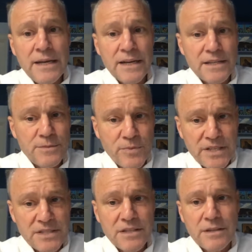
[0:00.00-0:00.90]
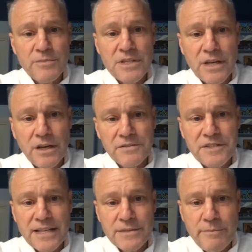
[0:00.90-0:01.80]
expressing themselves
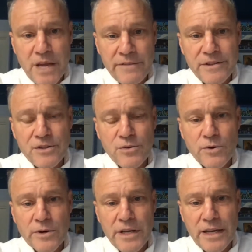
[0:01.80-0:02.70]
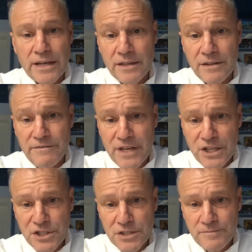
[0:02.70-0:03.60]
as men of authority and
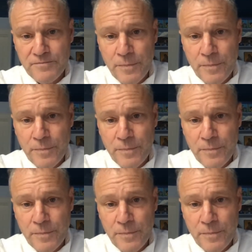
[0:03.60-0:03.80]
conviction,